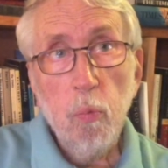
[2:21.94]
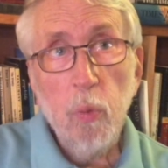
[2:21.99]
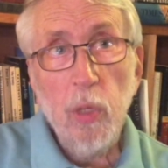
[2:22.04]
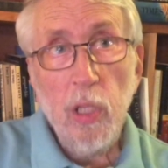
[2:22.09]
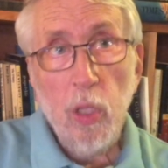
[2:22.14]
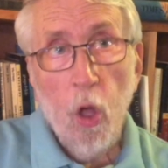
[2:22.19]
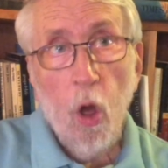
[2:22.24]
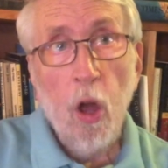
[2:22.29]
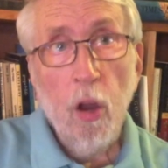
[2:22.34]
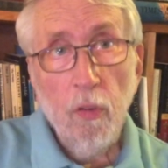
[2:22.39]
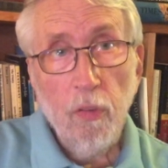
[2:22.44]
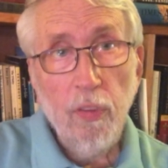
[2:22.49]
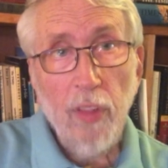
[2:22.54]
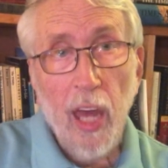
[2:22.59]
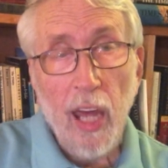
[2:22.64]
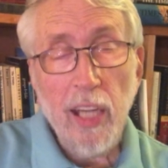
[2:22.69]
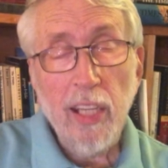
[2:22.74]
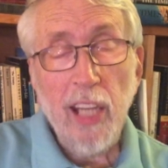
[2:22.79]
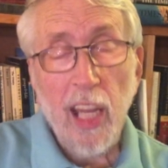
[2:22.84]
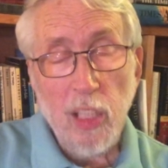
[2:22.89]
We long for
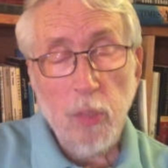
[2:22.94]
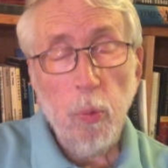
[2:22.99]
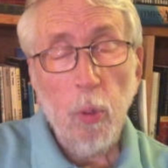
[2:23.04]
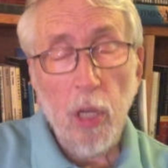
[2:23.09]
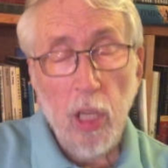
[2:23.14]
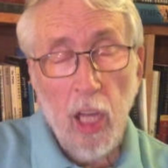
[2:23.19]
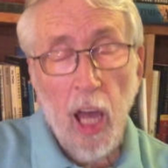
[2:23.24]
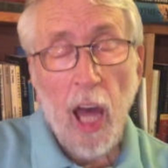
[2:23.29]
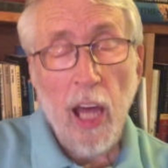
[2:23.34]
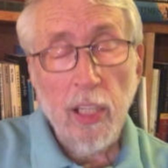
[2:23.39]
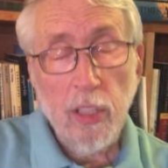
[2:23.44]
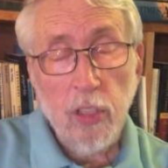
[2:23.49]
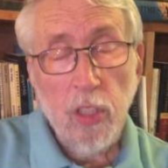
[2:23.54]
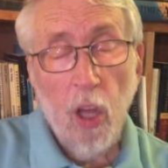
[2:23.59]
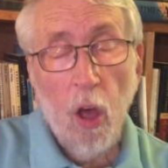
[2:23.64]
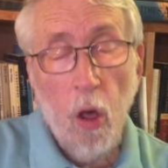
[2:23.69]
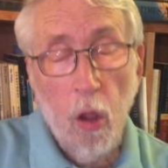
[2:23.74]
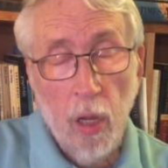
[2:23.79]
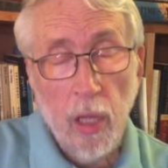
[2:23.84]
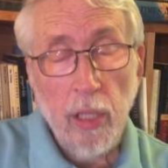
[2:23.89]
that, and that's what God is
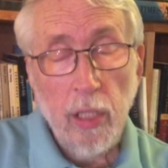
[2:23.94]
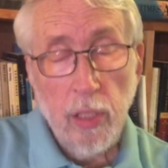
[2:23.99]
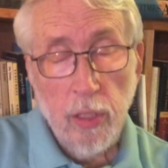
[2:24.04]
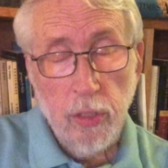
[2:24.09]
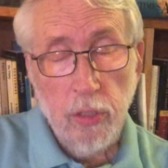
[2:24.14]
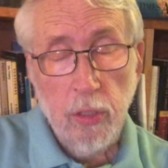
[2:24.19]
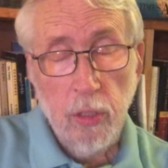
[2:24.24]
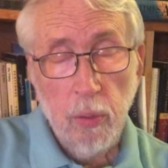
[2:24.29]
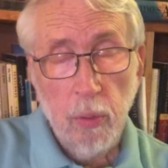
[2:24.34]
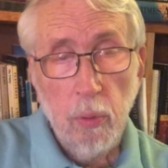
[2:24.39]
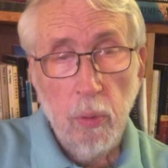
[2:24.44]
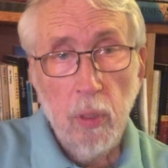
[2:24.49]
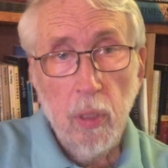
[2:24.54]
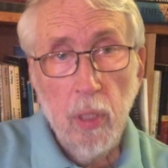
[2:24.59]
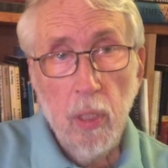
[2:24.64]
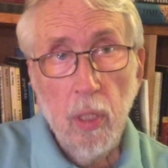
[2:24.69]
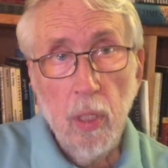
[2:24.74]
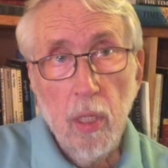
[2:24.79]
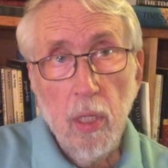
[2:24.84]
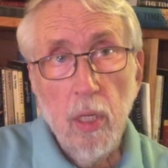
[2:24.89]
calling us to.
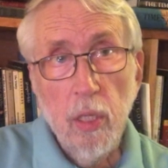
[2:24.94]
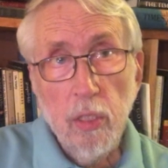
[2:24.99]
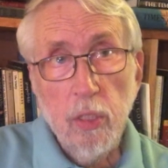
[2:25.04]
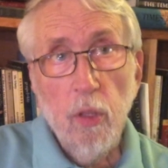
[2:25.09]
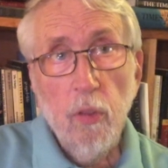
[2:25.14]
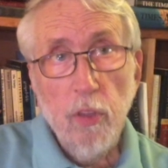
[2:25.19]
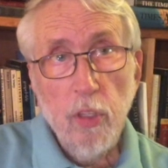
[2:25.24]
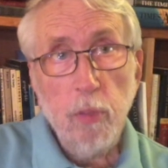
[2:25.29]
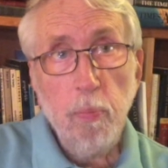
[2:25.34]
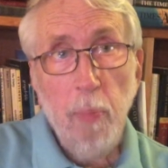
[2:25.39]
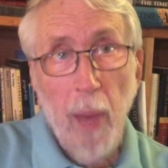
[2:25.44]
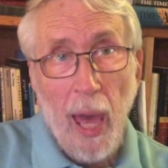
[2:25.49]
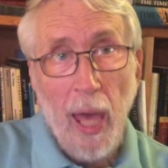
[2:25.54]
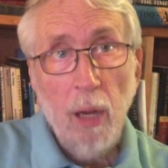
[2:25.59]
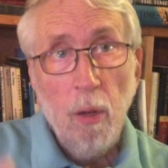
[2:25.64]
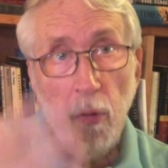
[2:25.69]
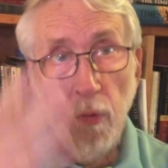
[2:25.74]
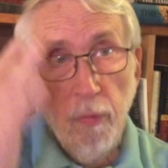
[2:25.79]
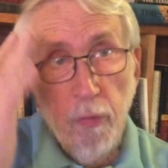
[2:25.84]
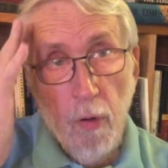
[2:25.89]
So this
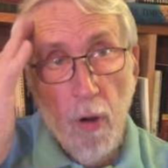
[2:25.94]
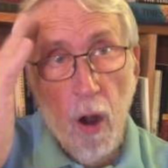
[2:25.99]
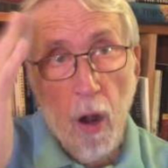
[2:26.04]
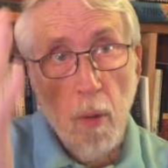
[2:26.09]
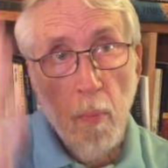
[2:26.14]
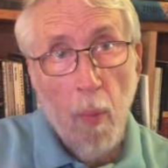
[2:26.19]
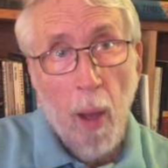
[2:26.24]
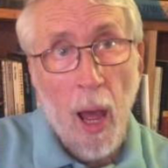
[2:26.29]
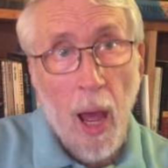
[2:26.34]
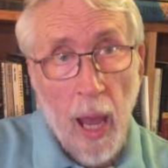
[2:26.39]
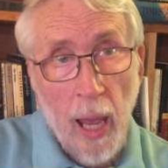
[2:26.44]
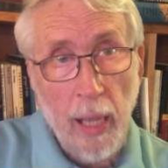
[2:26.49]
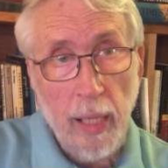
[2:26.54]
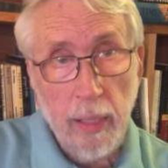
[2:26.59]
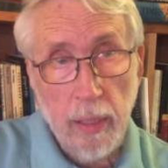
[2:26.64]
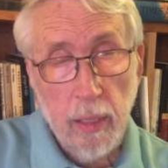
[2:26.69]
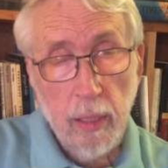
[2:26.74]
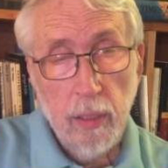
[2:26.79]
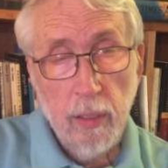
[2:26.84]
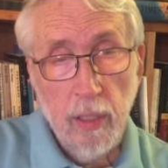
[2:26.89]
battle for our
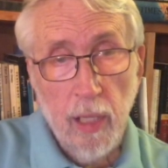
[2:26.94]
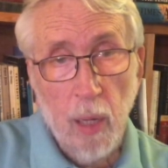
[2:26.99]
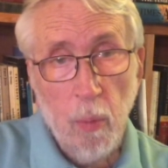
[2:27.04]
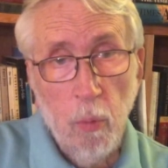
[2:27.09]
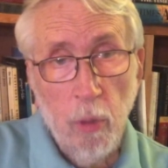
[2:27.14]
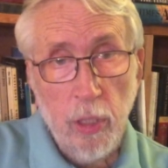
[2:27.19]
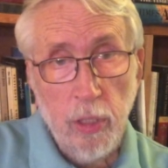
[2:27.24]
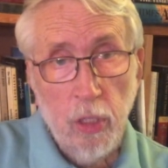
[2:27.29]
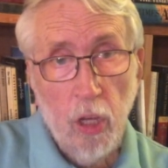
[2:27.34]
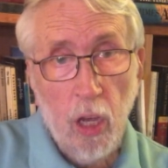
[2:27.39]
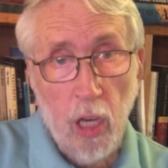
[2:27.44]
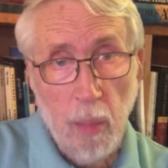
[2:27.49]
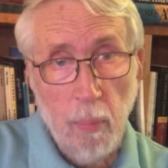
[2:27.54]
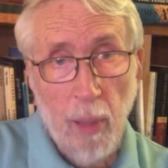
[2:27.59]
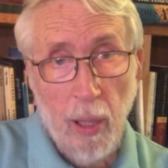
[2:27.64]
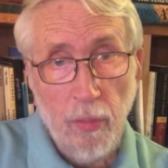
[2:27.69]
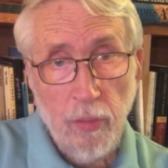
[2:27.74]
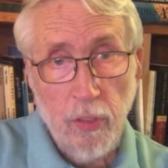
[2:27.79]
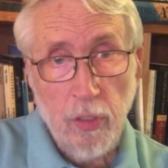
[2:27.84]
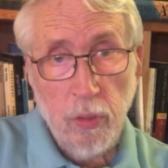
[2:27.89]
mind that I want to talk
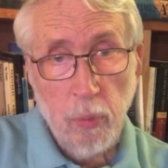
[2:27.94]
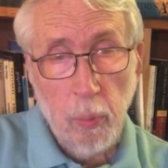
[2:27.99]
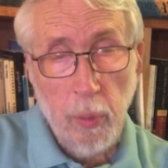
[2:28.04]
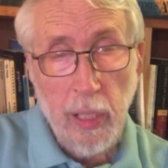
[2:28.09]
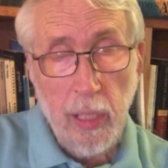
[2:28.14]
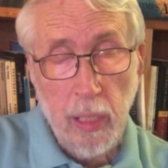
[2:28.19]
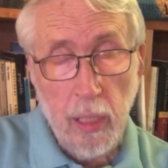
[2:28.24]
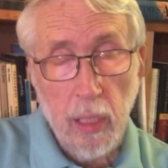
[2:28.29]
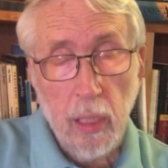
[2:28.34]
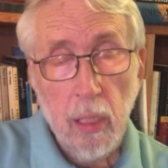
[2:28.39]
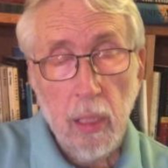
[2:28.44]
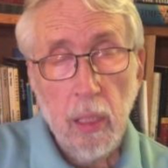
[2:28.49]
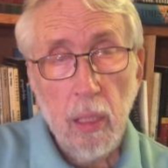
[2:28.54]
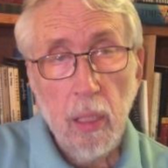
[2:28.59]
about this week